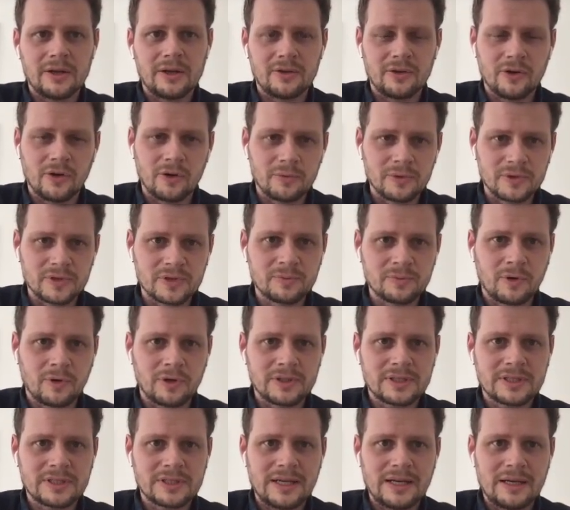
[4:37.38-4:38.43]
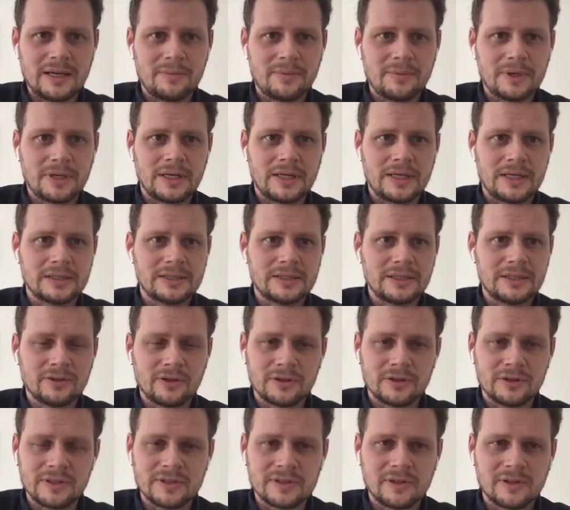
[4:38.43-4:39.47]
Urban Sports Club did not
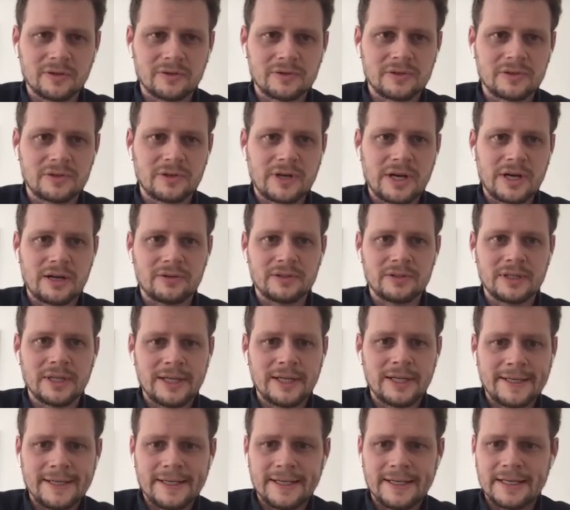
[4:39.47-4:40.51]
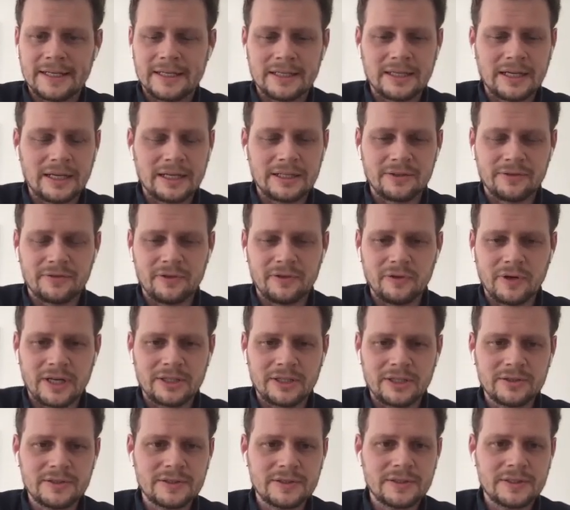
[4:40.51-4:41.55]
disclose the round, and a few
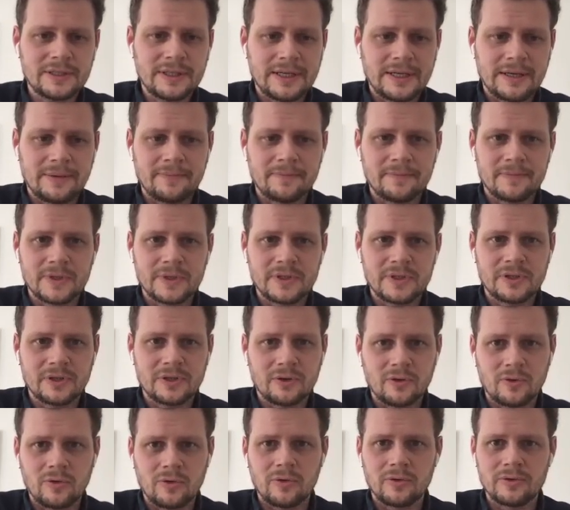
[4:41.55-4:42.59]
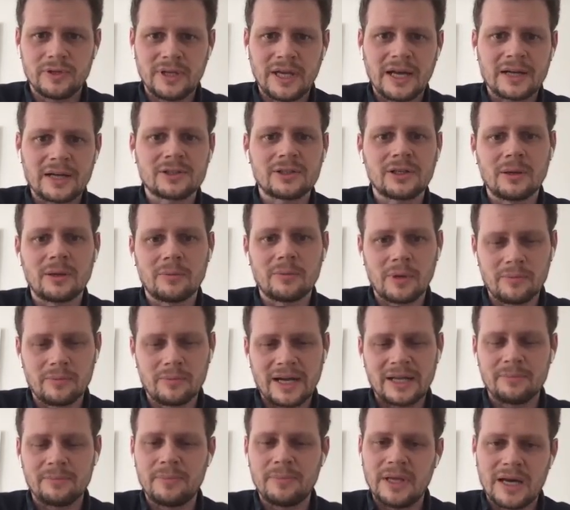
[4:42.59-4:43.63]
others. So the actual number
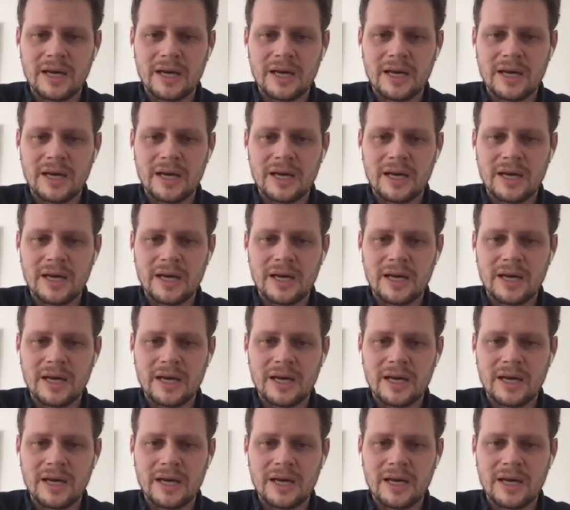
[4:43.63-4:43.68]
might be